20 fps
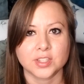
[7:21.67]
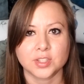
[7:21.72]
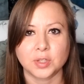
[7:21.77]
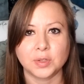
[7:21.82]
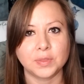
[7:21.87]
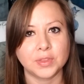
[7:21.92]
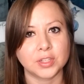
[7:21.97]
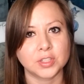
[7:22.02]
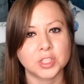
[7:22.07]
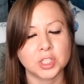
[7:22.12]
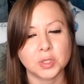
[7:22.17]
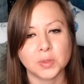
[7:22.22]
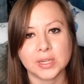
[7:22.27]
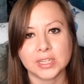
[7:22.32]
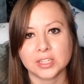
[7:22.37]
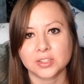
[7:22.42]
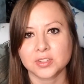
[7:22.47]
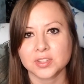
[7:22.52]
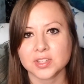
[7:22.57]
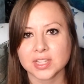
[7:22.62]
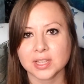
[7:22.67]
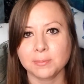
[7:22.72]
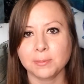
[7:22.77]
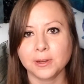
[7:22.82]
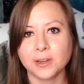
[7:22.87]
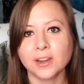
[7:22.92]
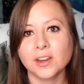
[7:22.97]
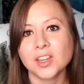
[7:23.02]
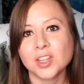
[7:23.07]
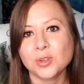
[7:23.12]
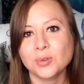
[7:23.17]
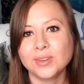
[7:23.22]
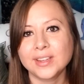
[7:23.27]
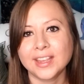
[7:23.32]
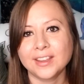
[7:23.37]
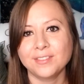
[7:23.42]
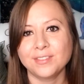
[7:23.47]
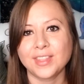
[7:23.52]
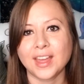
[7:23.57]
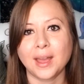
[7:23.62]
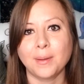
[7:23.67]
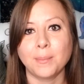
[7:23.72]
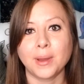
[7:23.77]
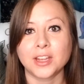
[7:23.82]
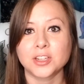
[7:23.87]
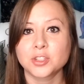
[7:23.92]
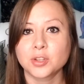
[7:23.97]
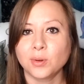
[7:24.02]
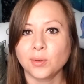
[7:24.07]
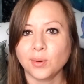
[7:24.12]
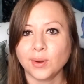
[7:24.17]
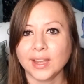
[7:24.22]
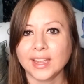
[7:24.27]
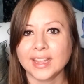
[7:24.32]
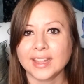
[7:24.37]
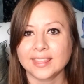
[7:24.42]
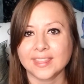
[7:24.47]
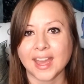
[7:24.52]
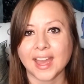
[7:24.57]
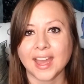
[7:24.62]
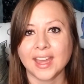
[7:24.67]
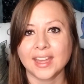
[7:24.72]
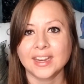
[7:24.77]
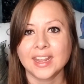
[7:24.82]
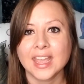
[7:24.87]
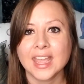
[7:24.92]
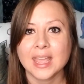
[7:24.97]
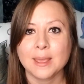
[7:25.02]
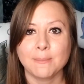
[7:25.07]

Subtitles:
So if they're chewing your slipper, you give them a toy that